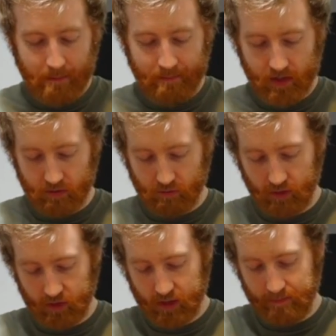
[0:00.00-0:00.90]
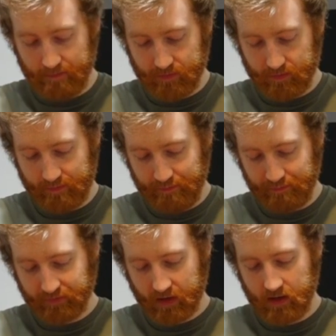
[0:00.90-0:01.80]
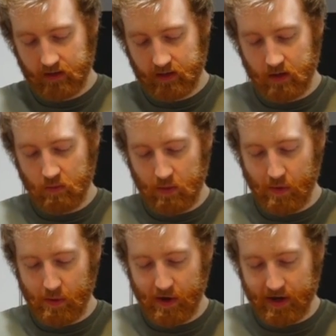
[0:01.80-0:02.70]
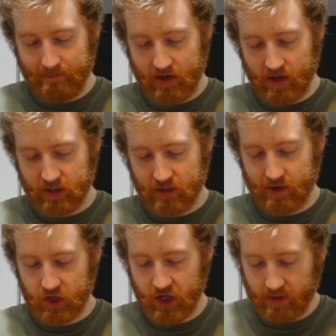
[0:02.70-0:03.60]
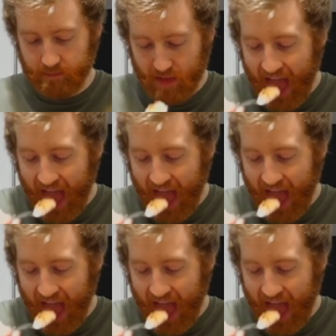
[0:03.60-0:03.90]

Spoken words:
That's really good. Get one more bite, just to make sure.